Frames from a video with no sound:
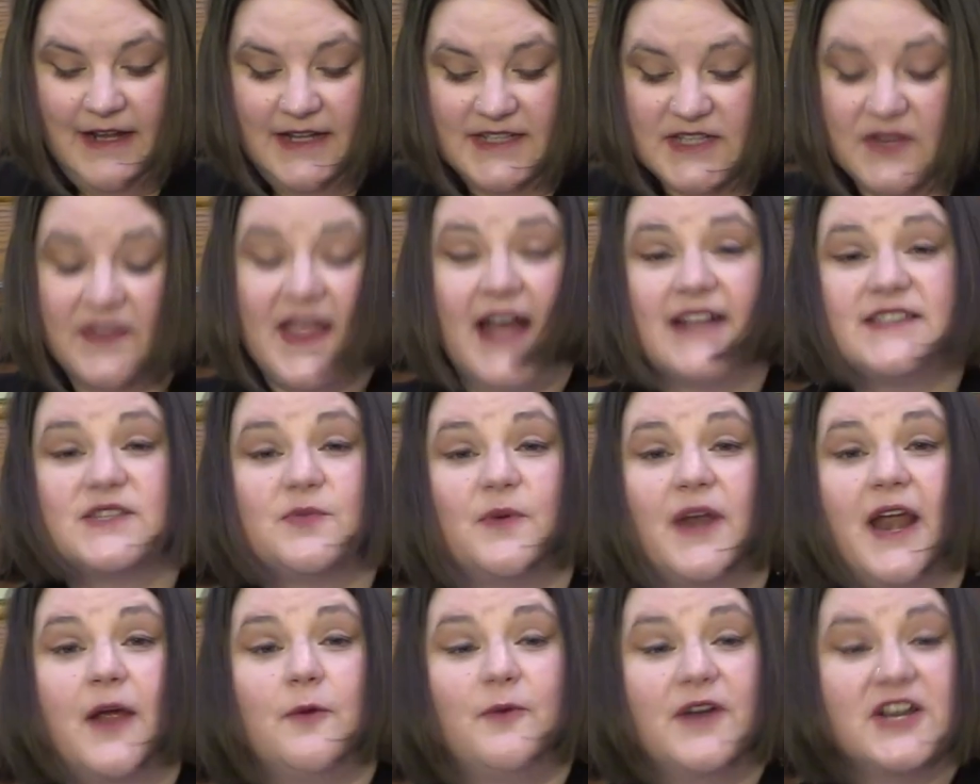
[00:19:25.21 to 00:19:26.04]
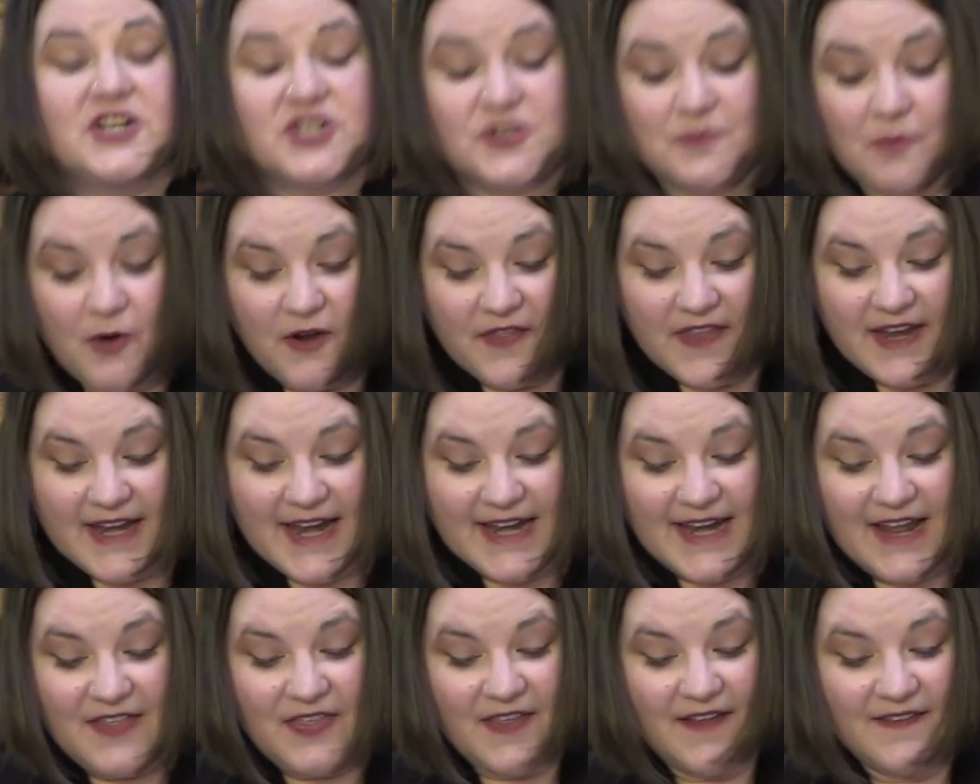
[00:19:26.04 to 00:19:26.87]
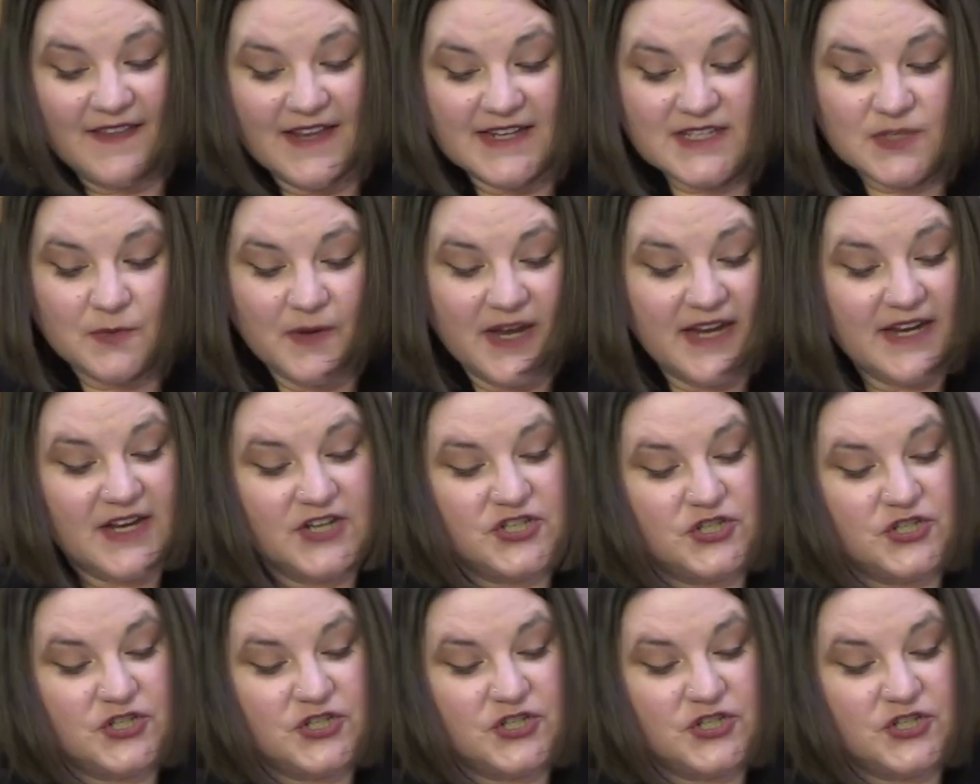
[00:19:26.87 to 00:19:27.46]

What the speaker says: So that's what I wish more than anything this week,